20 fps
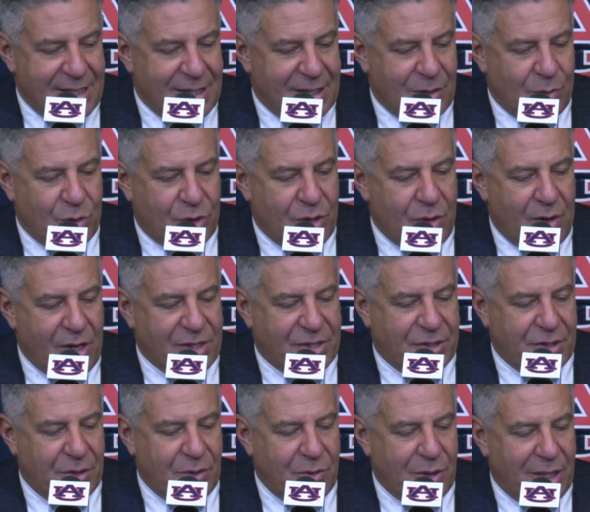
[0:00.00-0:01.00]
we're going
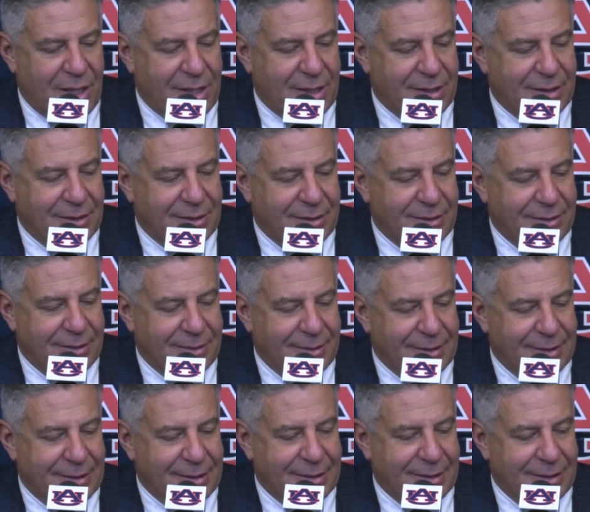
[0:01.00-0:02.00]
to uh,
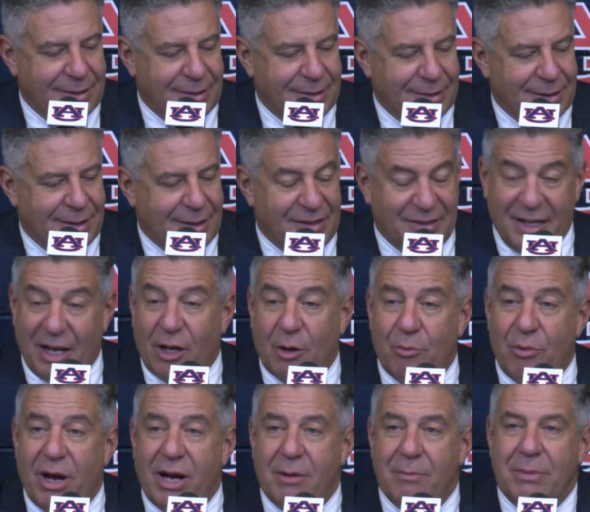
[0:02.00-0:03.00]

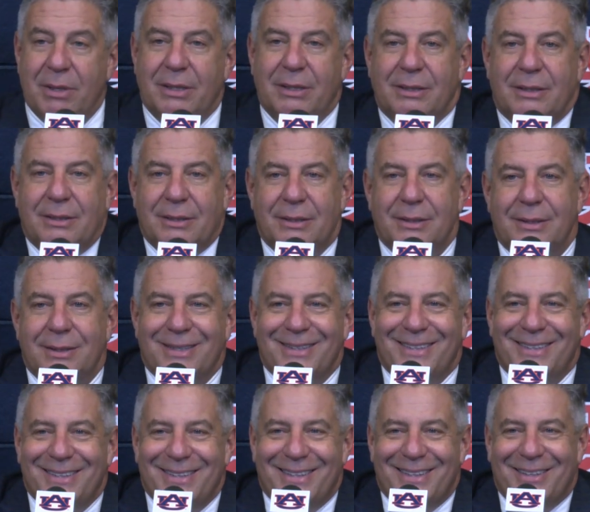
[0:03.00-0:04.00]
celebrate him,
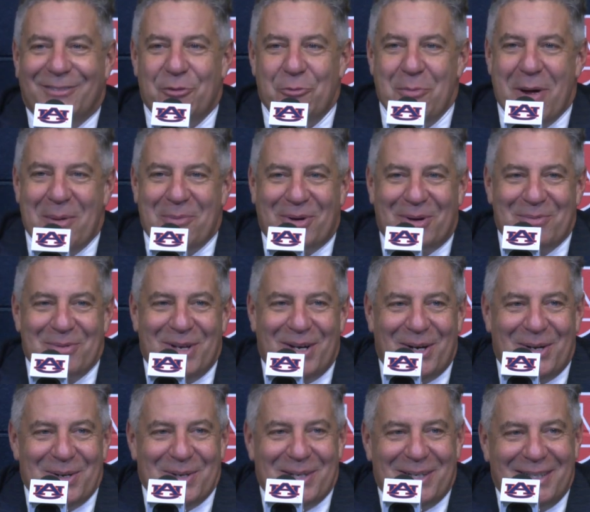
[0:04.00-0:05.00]
remember him. You
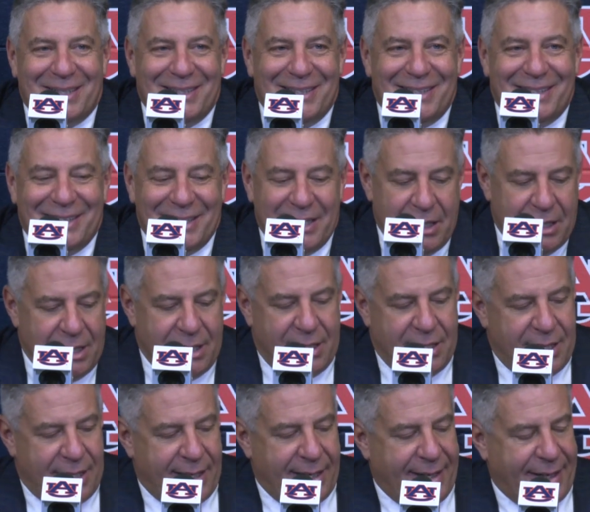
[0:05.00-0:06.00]
know,
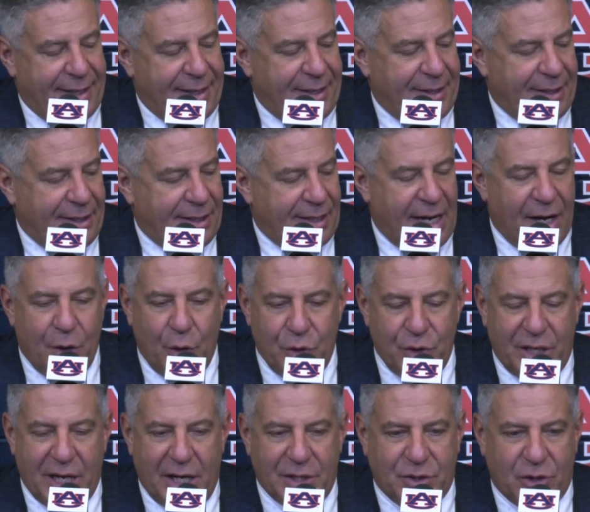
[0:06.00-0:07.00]
and uh, I know you
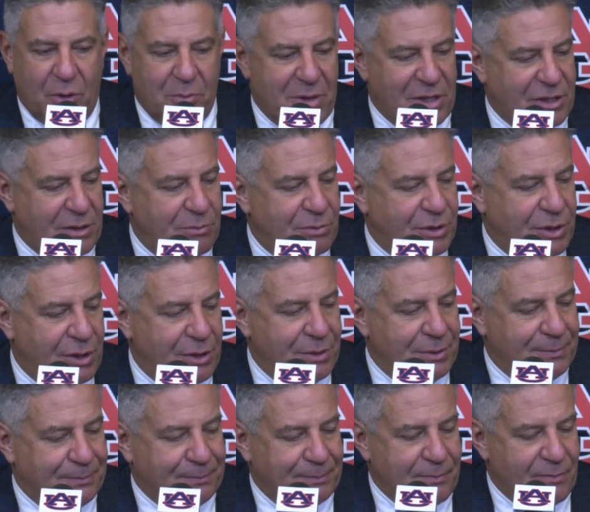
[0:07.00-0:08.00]
guys all miss him too.
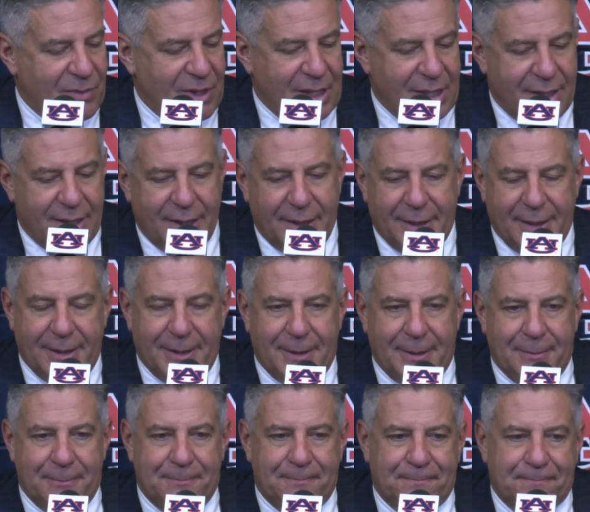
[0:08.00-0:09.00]

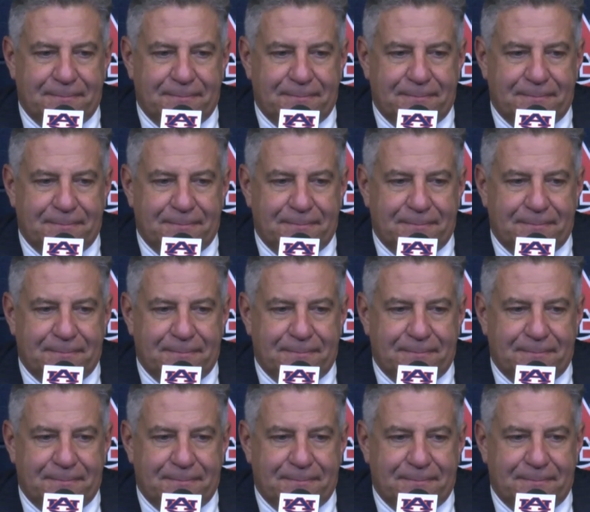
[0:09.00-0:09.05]
Um,